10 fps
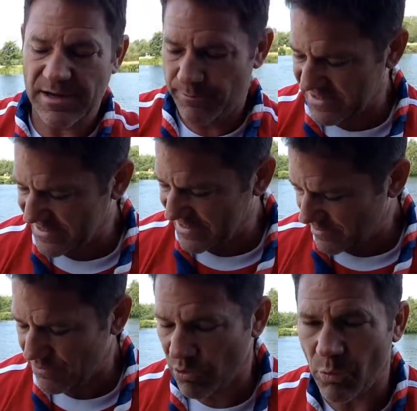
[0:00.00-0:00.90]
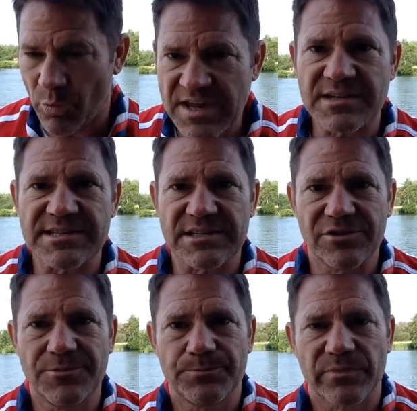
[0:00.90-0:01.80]
But what we can
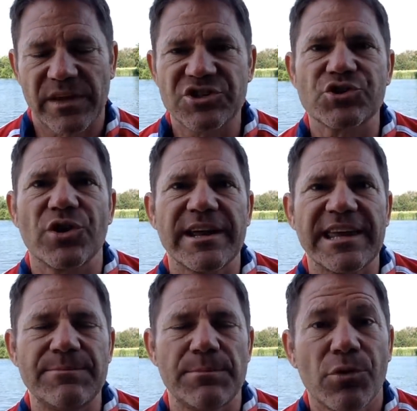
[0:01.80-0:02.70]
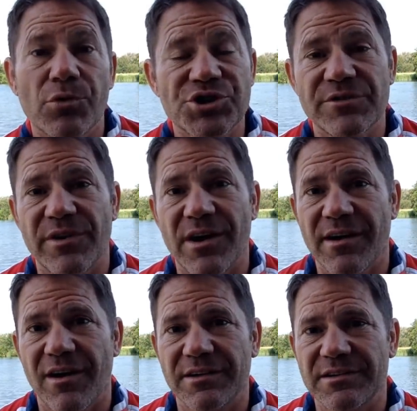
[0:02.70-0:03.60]
do is try and keep a portion of our
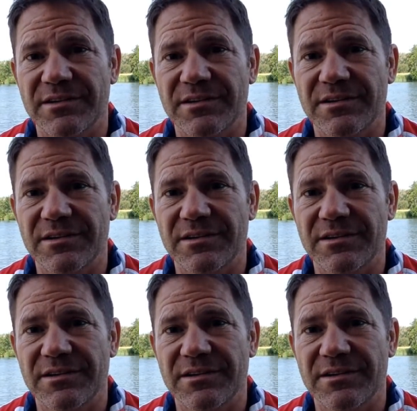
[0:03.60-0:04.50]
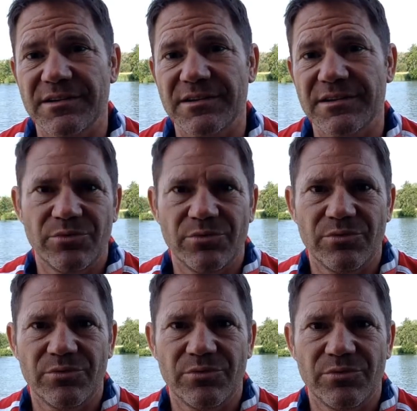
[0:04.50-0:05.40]
garden where we don't do
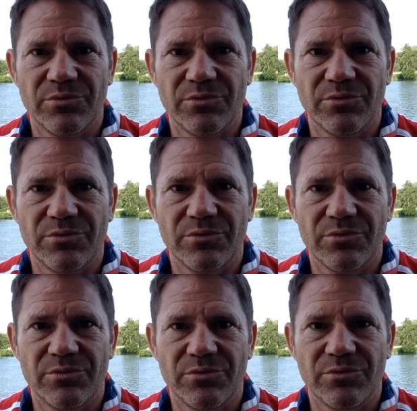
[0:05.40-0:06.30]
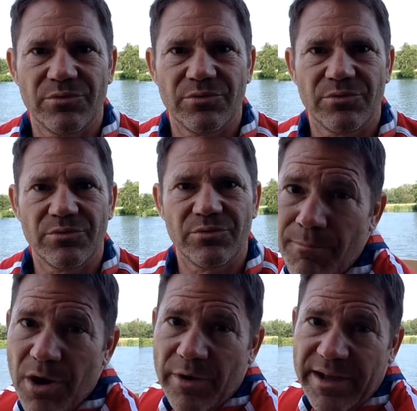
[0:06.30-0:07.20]
all of that strimming and
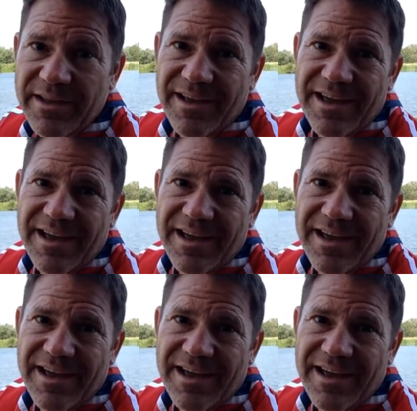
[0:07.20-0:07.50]
mowing.